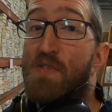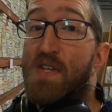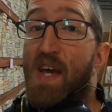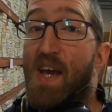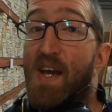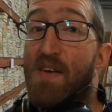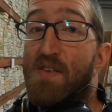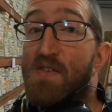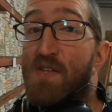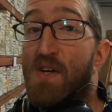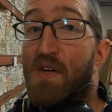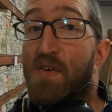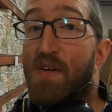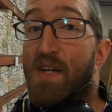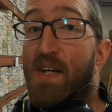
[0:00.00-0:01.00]
scanners
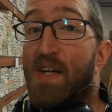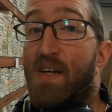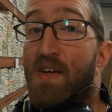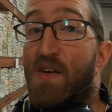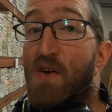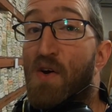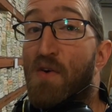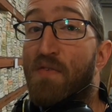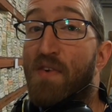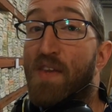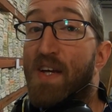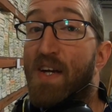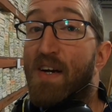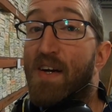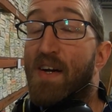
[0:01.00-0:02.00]
going over
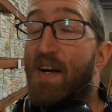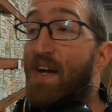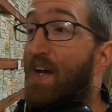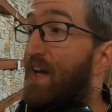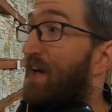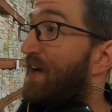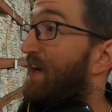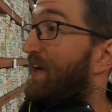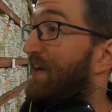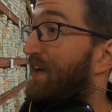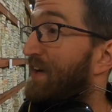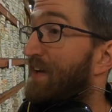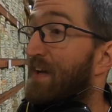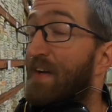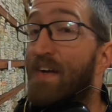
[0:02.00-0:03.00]
there, and
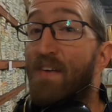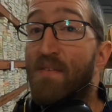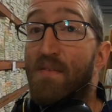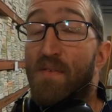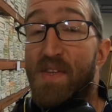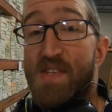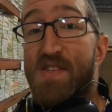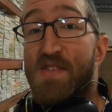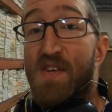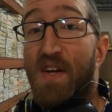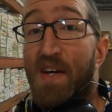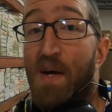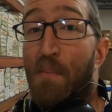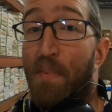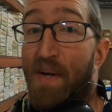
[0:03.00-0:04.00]
well, this is going
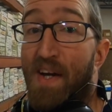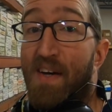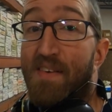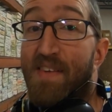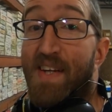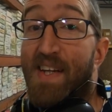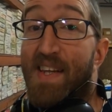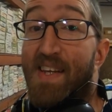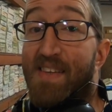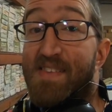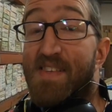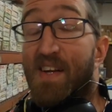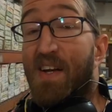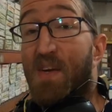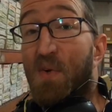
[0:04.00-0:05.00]
to help it out and get things
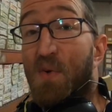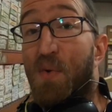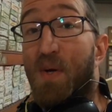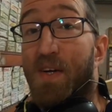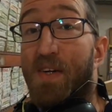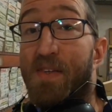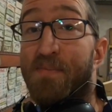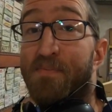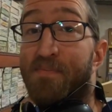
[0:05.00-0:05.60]
done a little quicker.